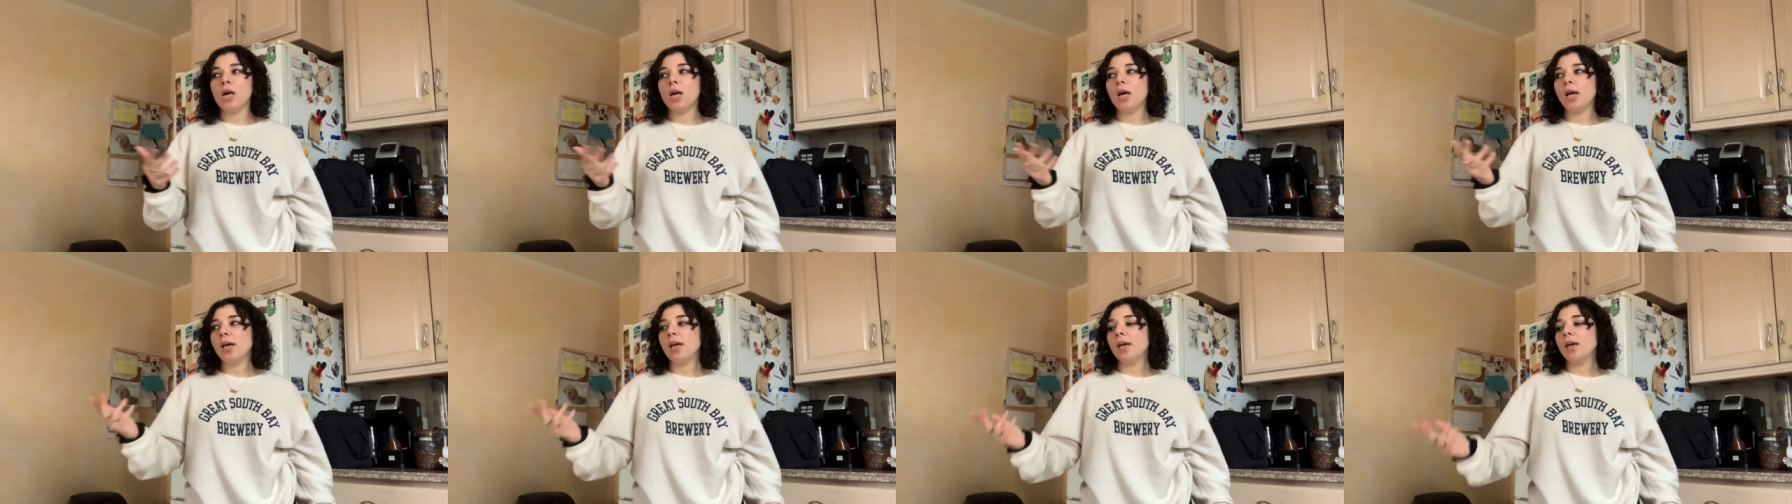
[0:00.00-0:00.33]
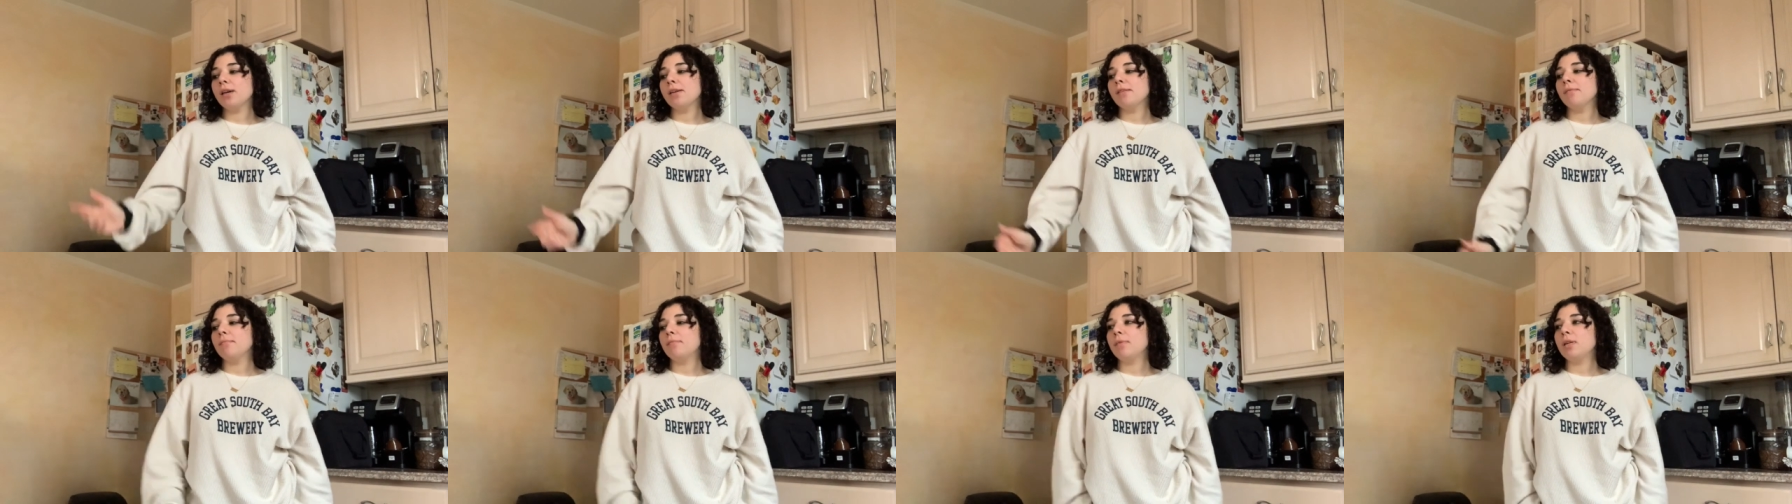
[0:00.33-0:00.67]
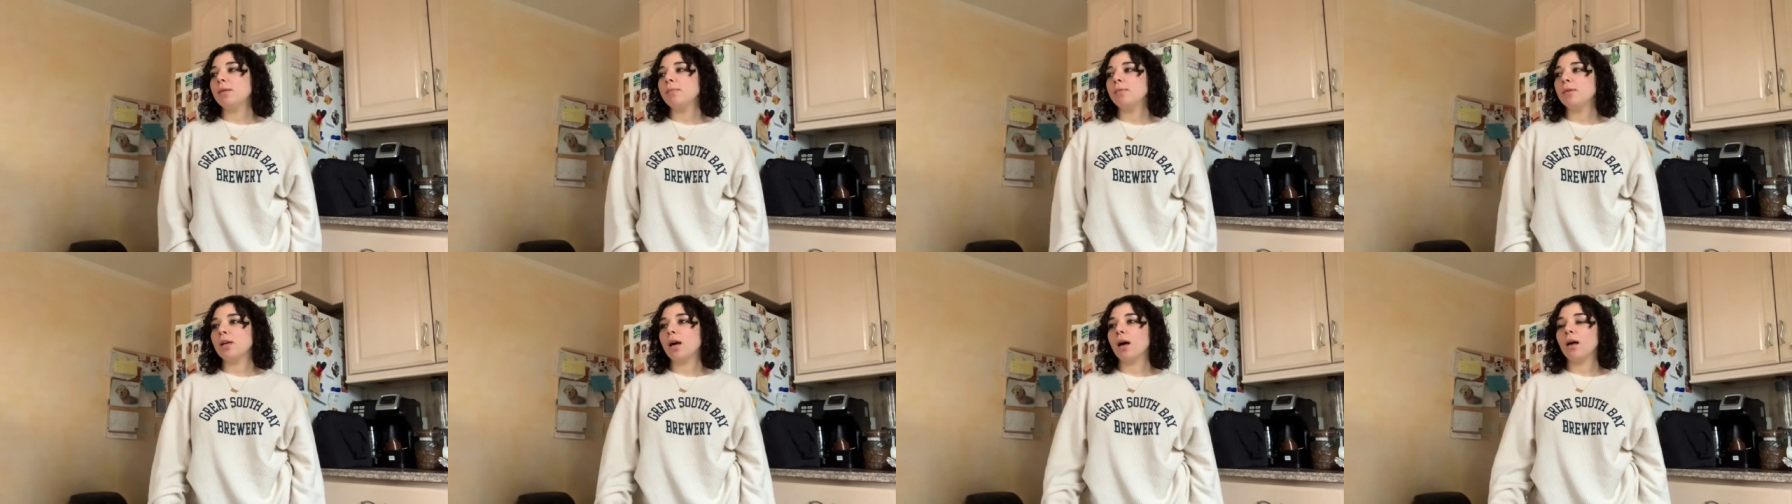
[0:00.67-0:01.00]
And
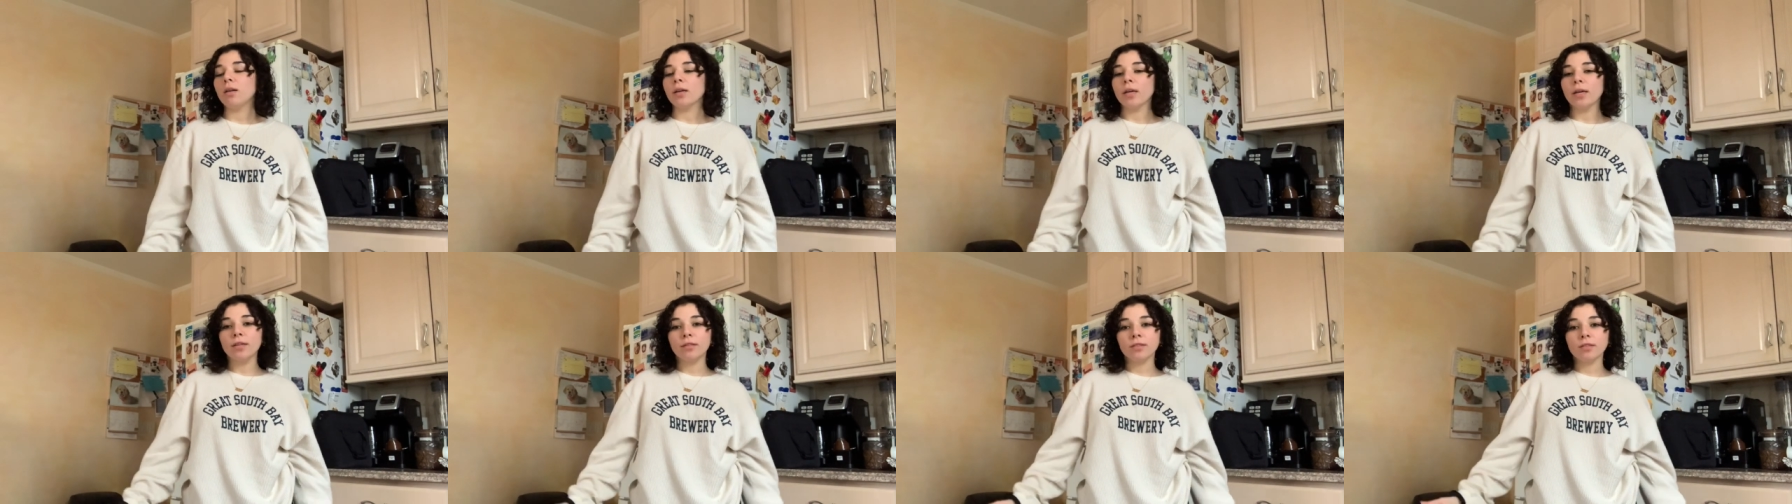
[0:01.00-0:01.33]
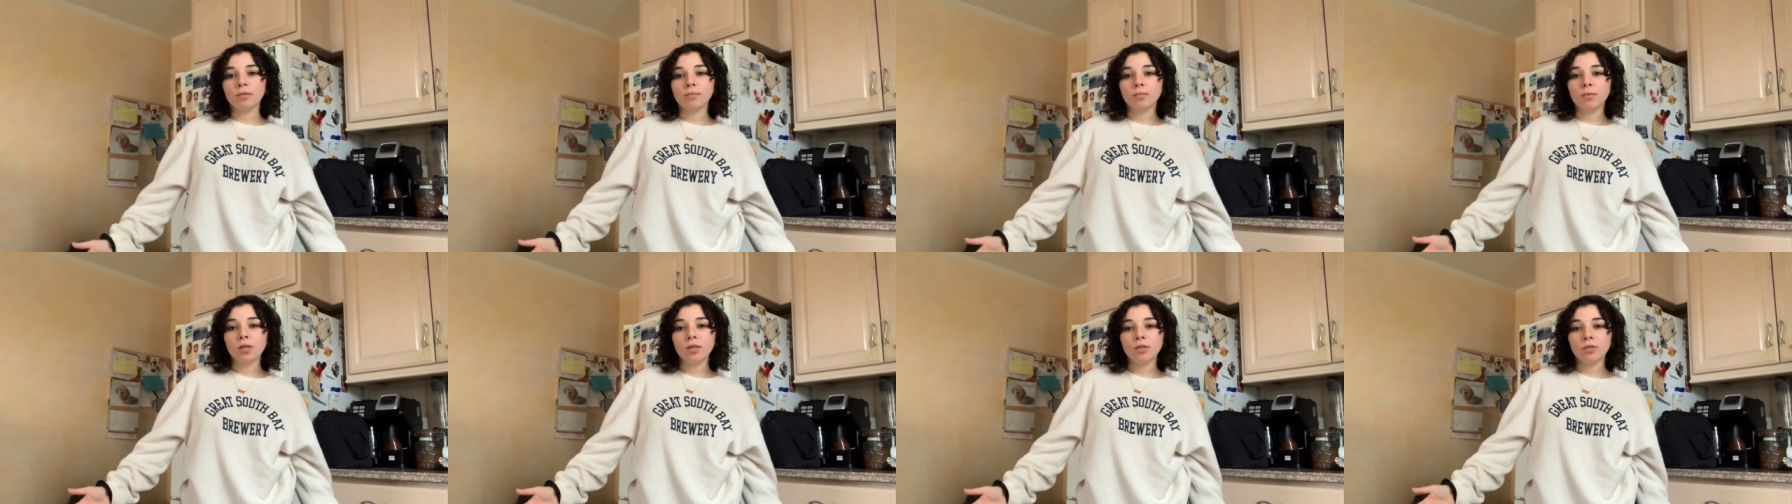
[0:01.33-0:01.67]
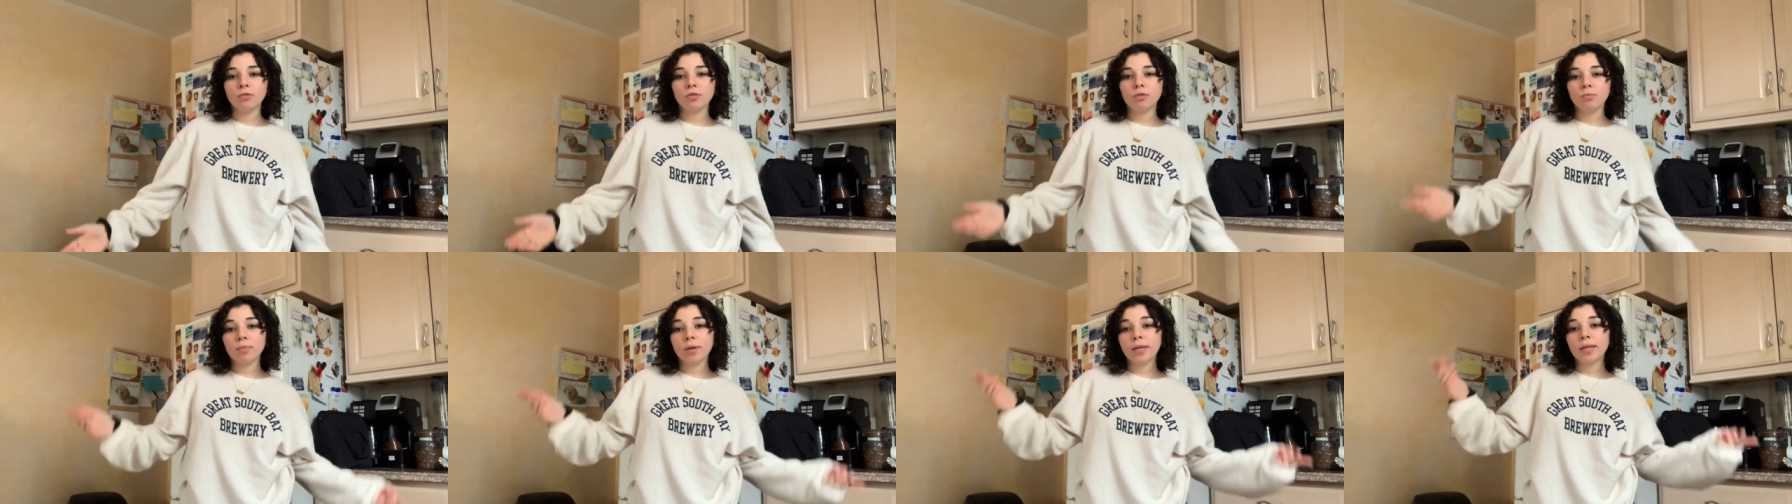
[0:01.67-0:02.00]
maybe I'll get some lunch
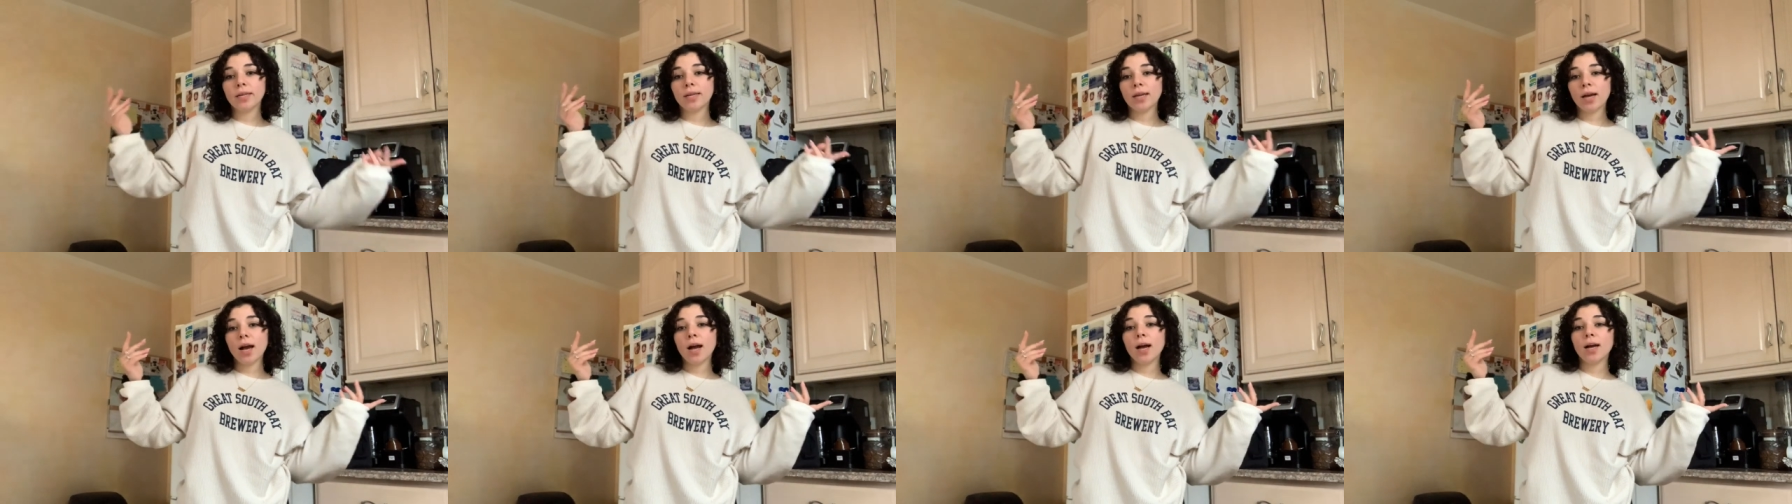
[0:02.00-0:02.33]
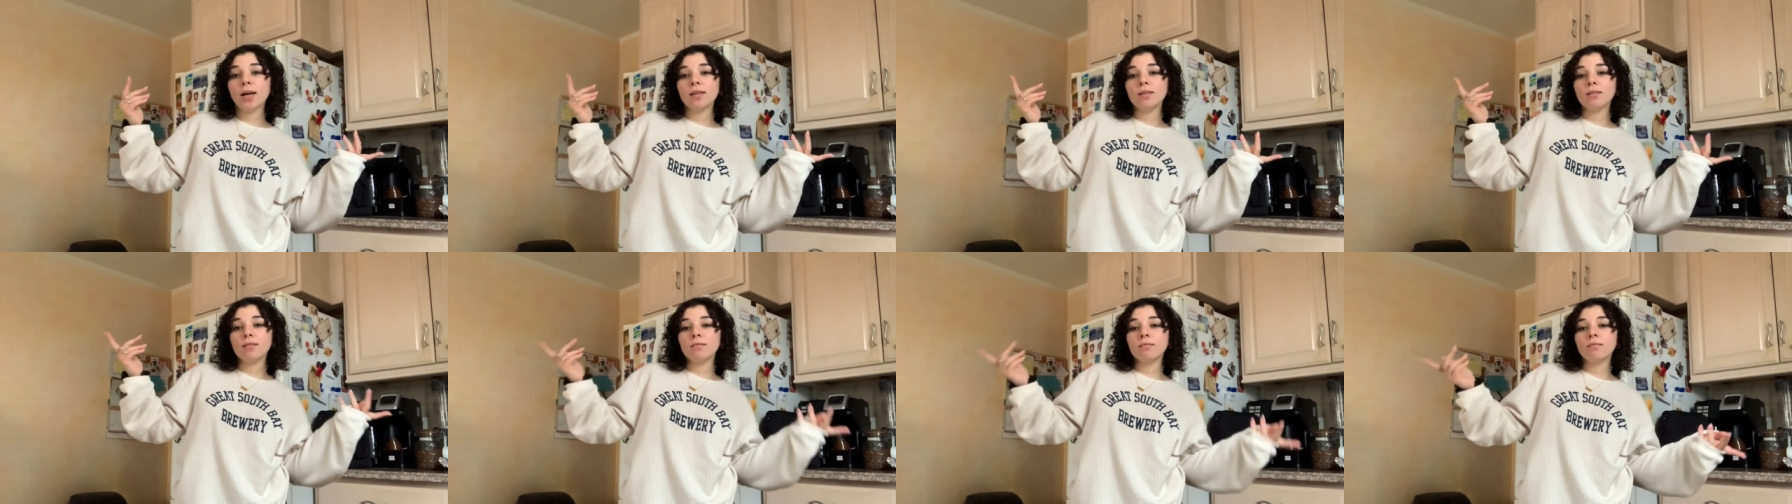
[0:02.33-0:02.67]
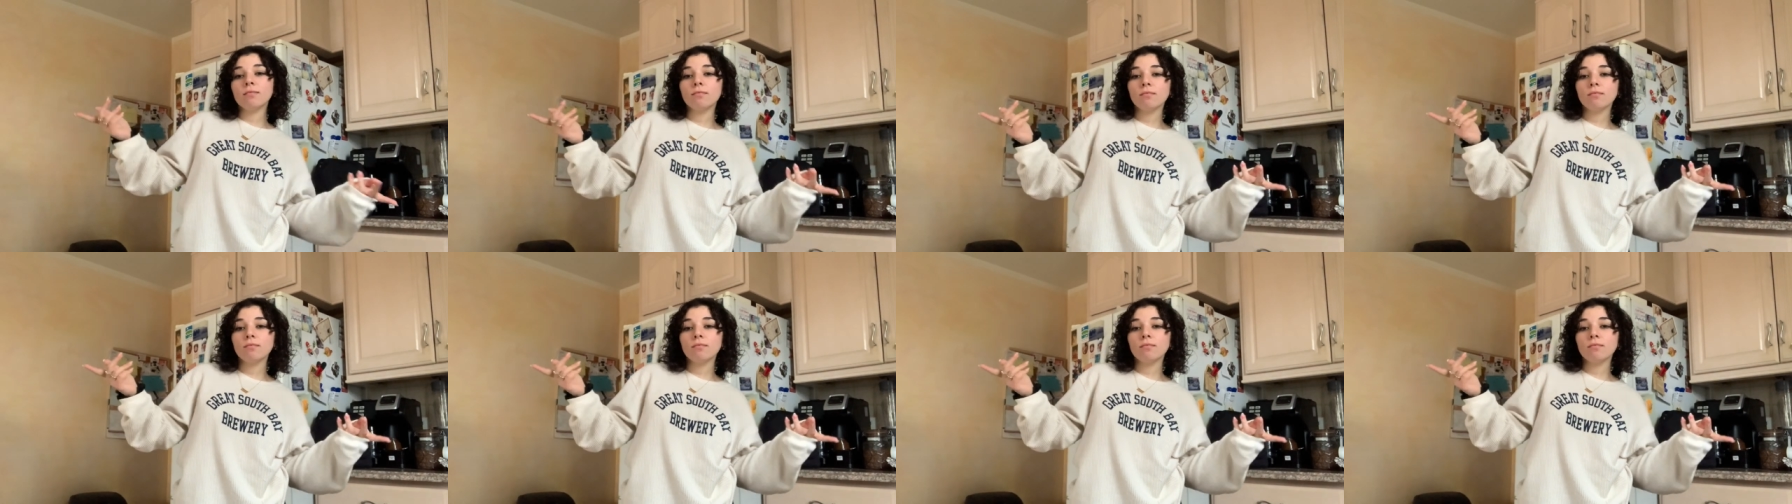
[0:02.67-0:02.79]
from my dad.